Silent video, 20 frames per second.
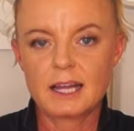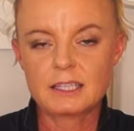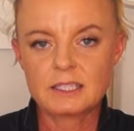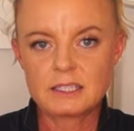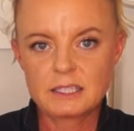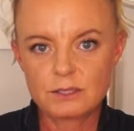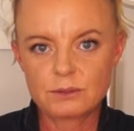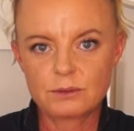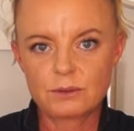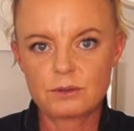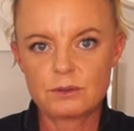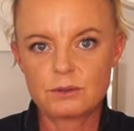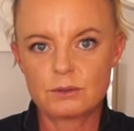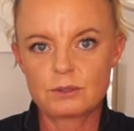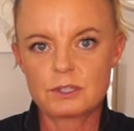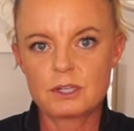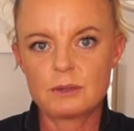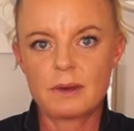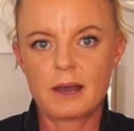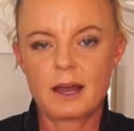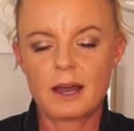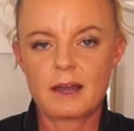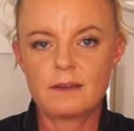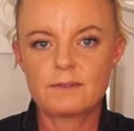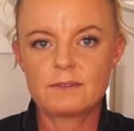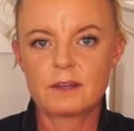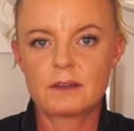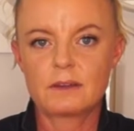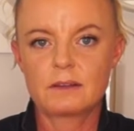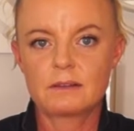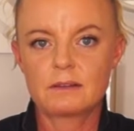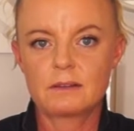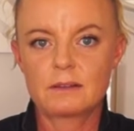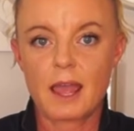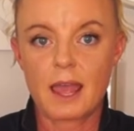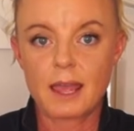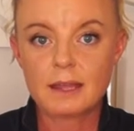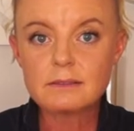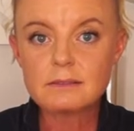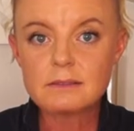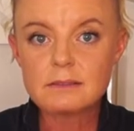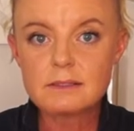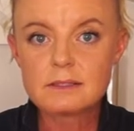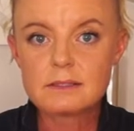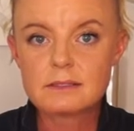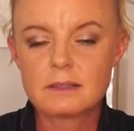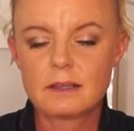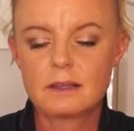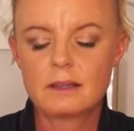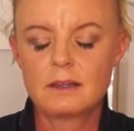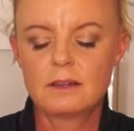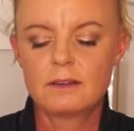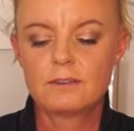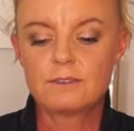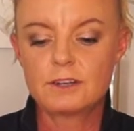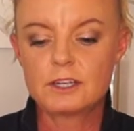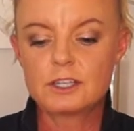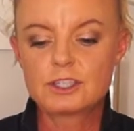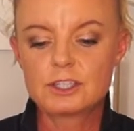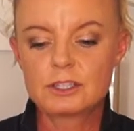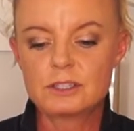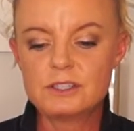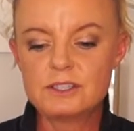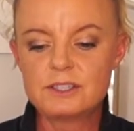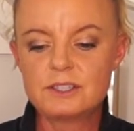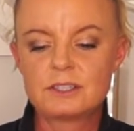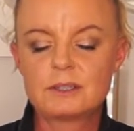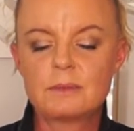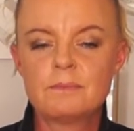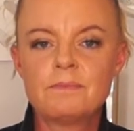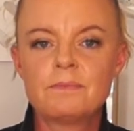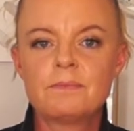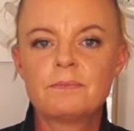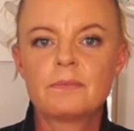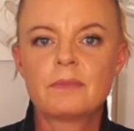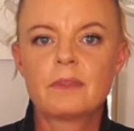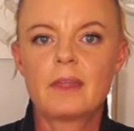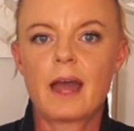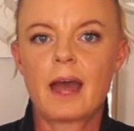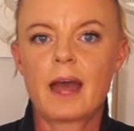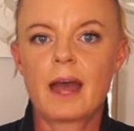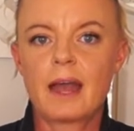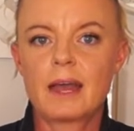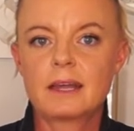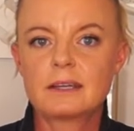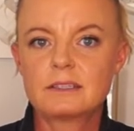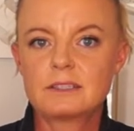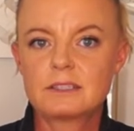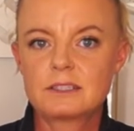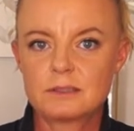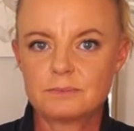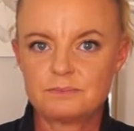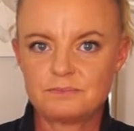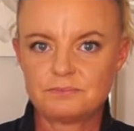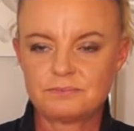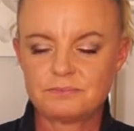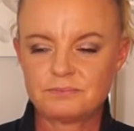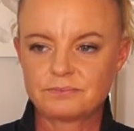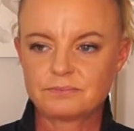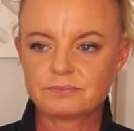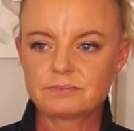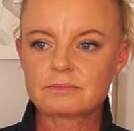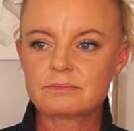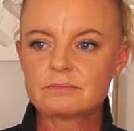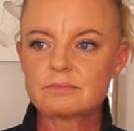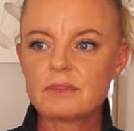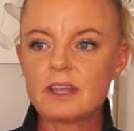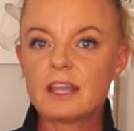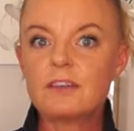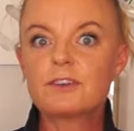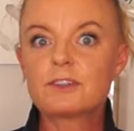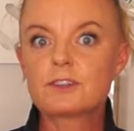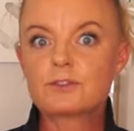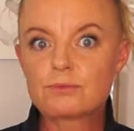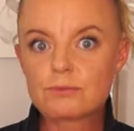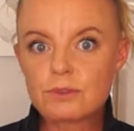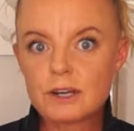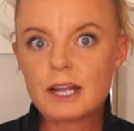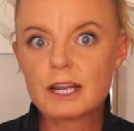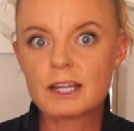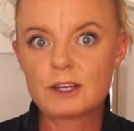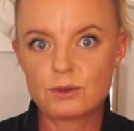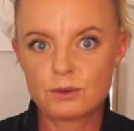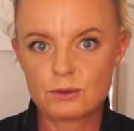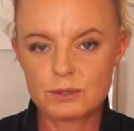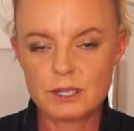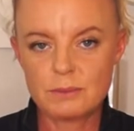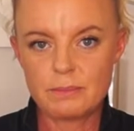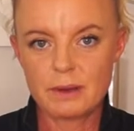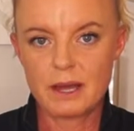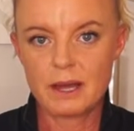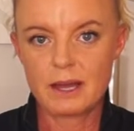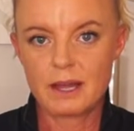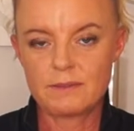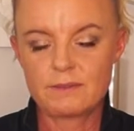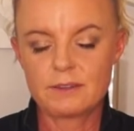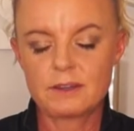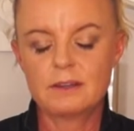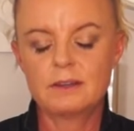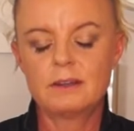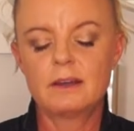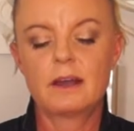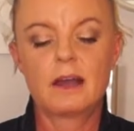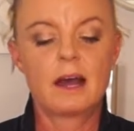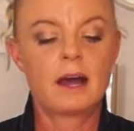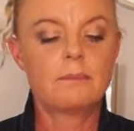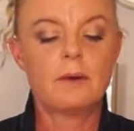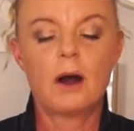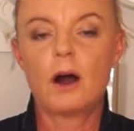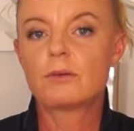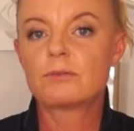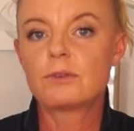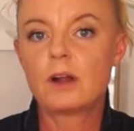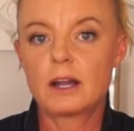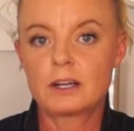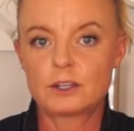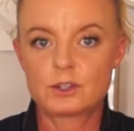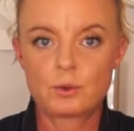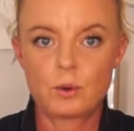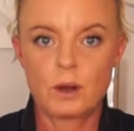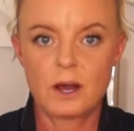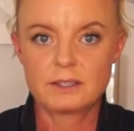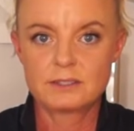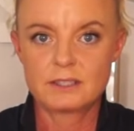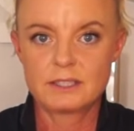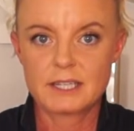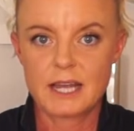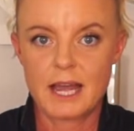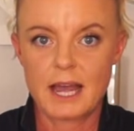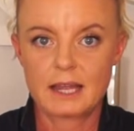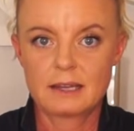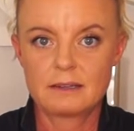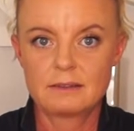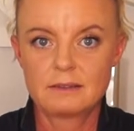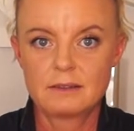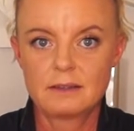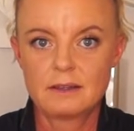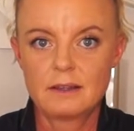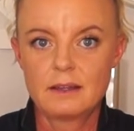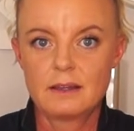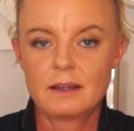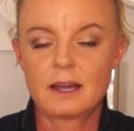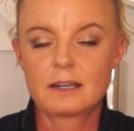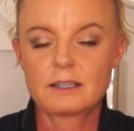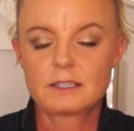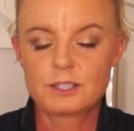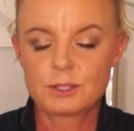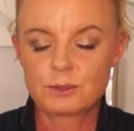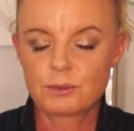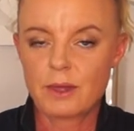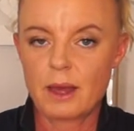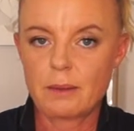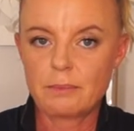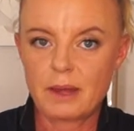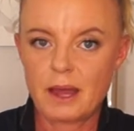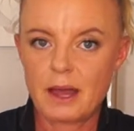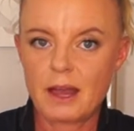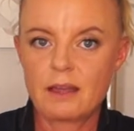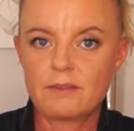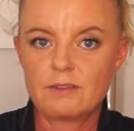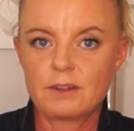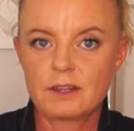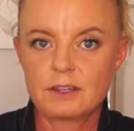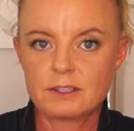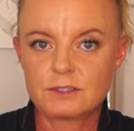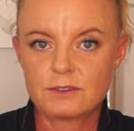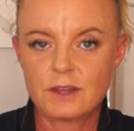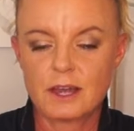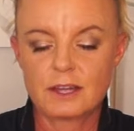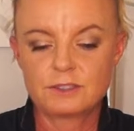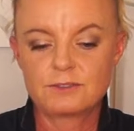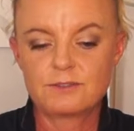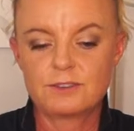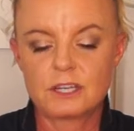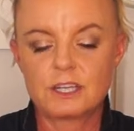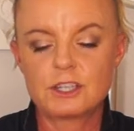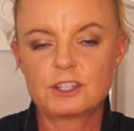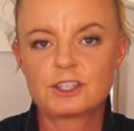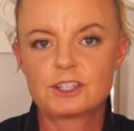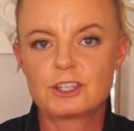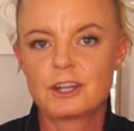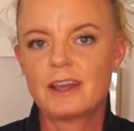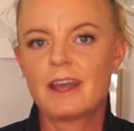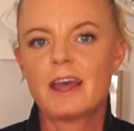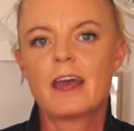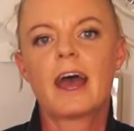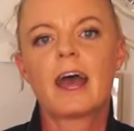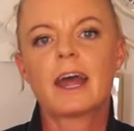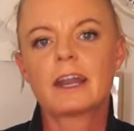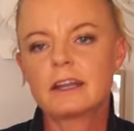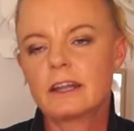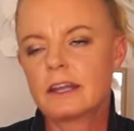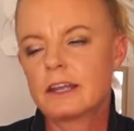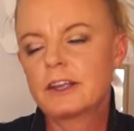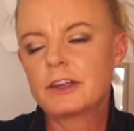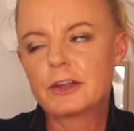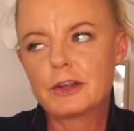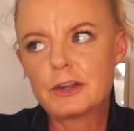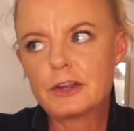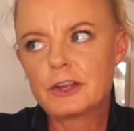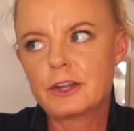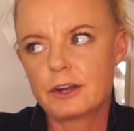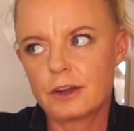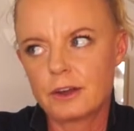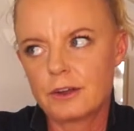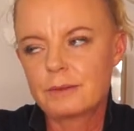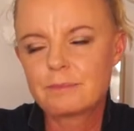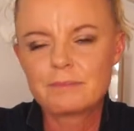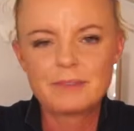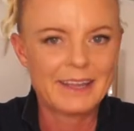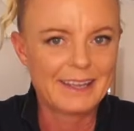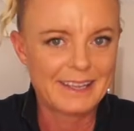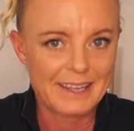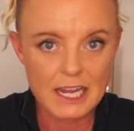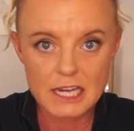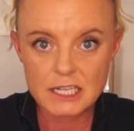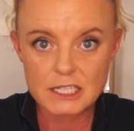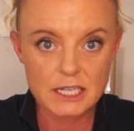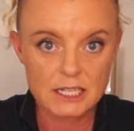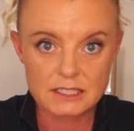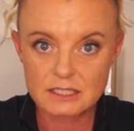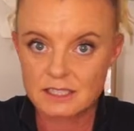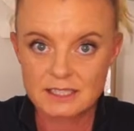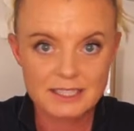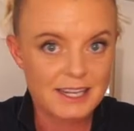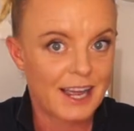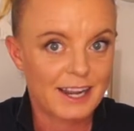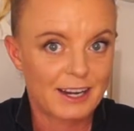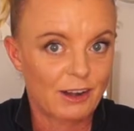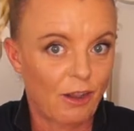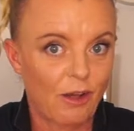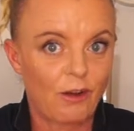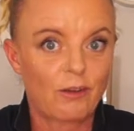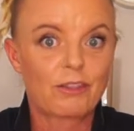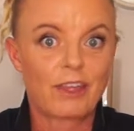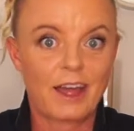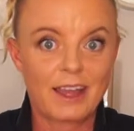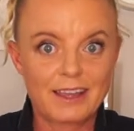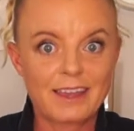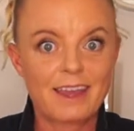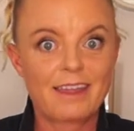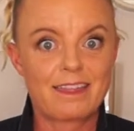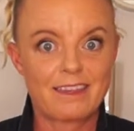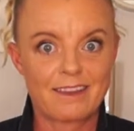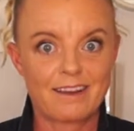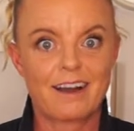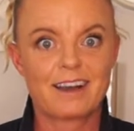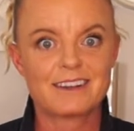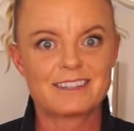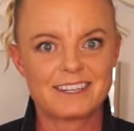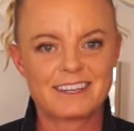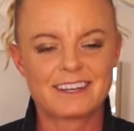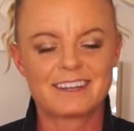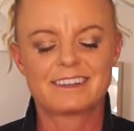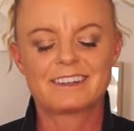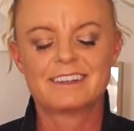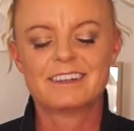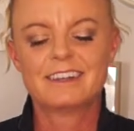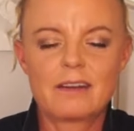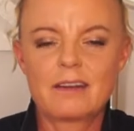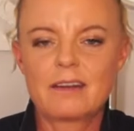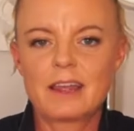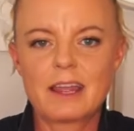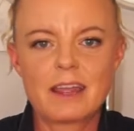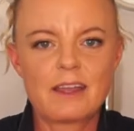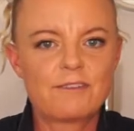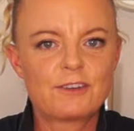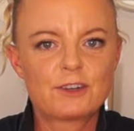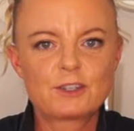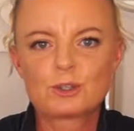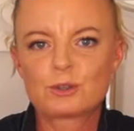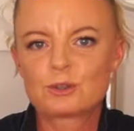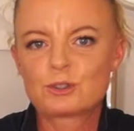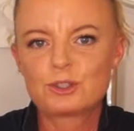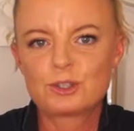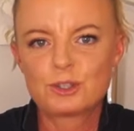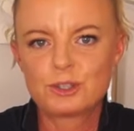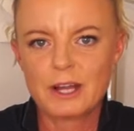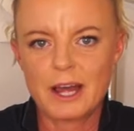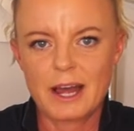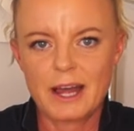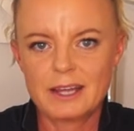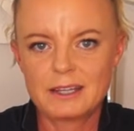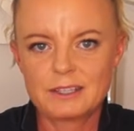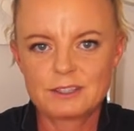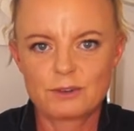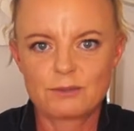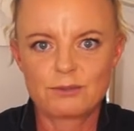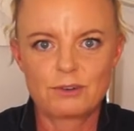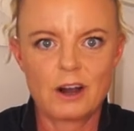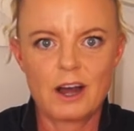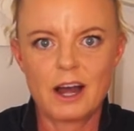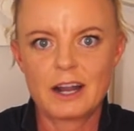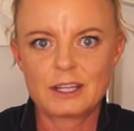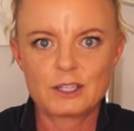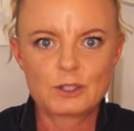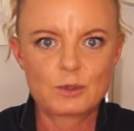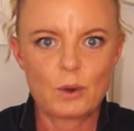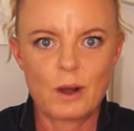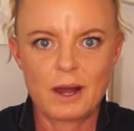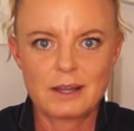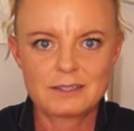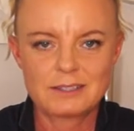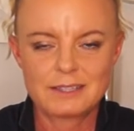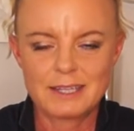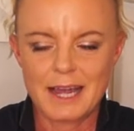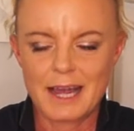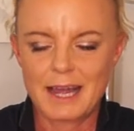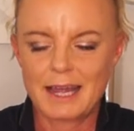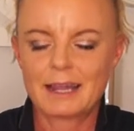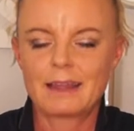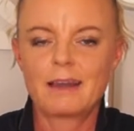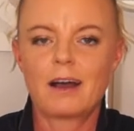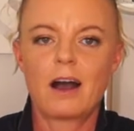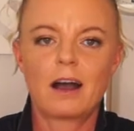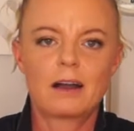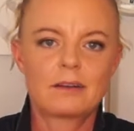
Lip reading: until the naughty behavior finishes, and if it's really naughty behavior, I'll ride it twice a day until that behavior has finished. And you know, it doesn't take long. They get the idea. If it took 2 days of riding twice a day,